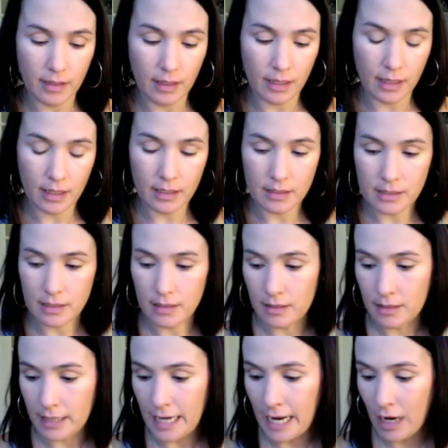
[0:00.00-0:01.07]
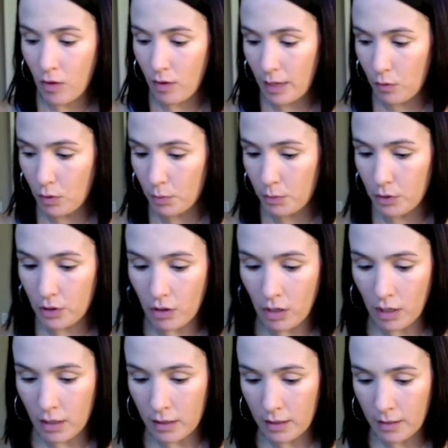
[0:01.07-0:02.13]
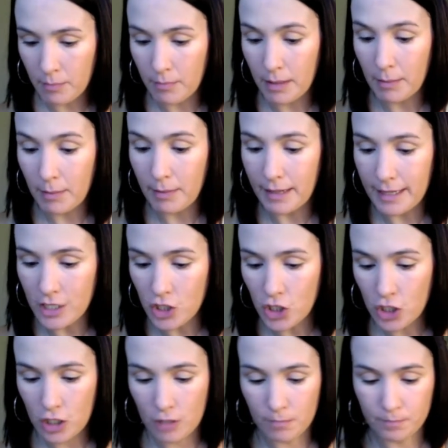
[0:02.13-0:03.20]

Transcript: And now I will put on my blush.